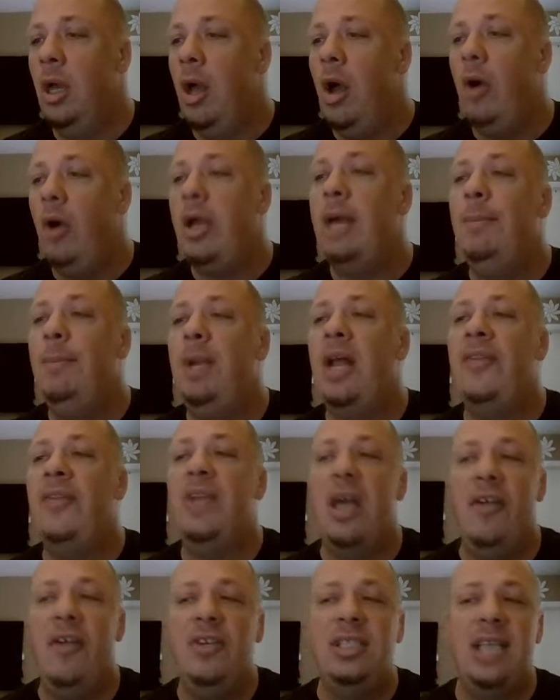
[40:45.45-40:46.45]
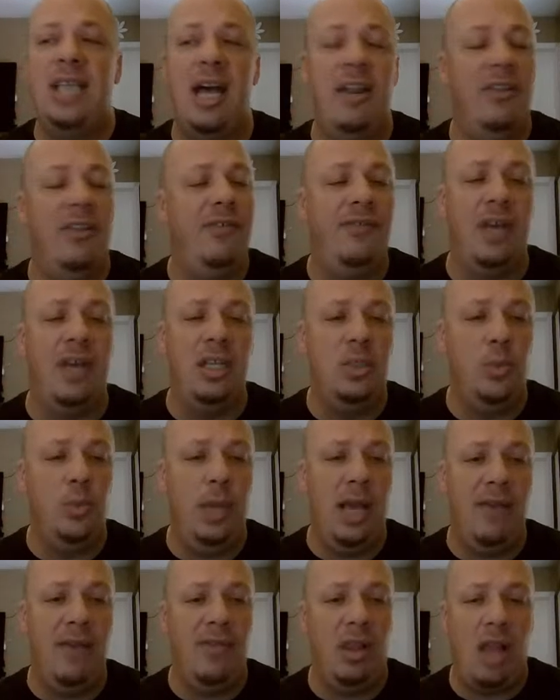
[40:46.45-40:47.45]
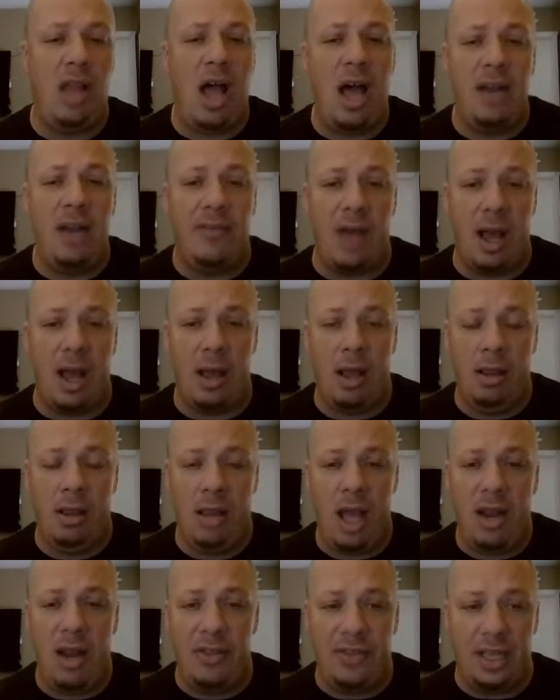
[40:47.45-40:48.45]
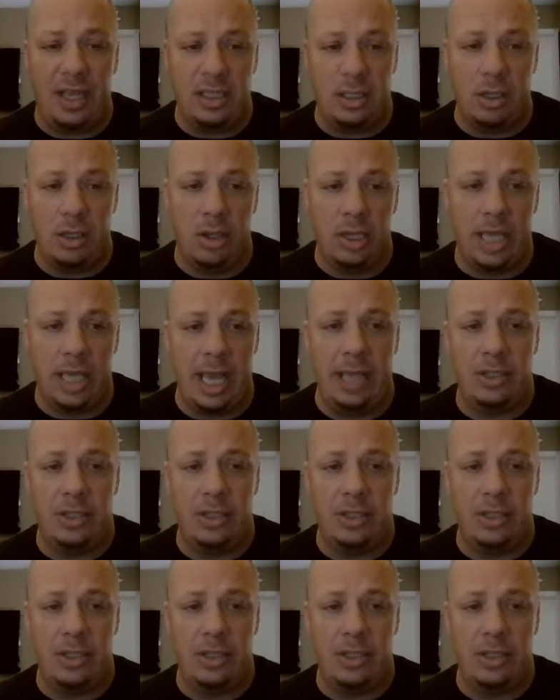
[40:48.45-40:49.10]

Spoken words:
Okay, but on the other side of the fence, we have a lot of things to look at.